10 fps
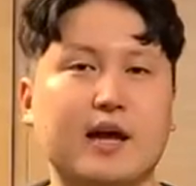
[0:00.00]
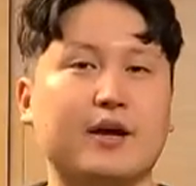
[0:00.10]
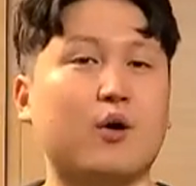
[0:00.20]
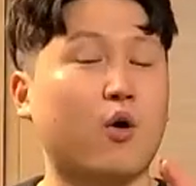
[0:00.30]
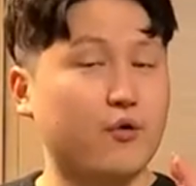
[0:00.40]

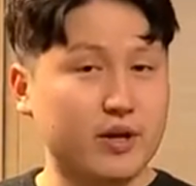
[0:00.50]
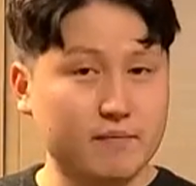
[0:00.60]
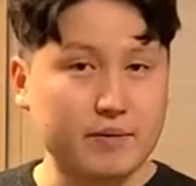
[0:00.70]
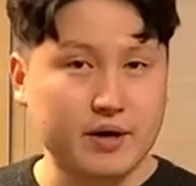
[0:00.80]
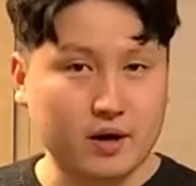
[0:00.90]
a
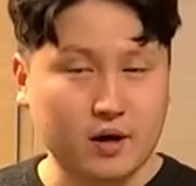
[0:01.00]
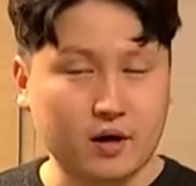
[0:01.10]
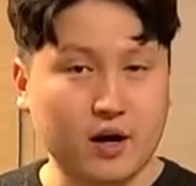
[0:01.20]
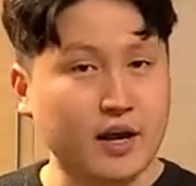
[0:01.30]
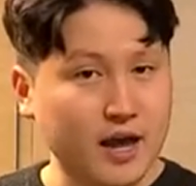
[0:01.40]
Korean beer,
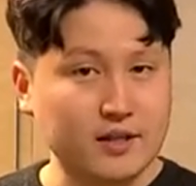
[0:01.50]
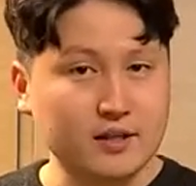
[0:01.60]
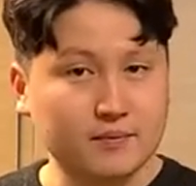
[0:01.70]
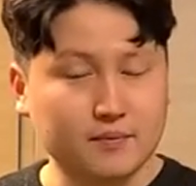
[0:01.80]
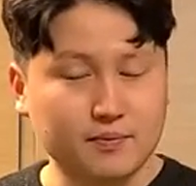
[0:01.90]
again,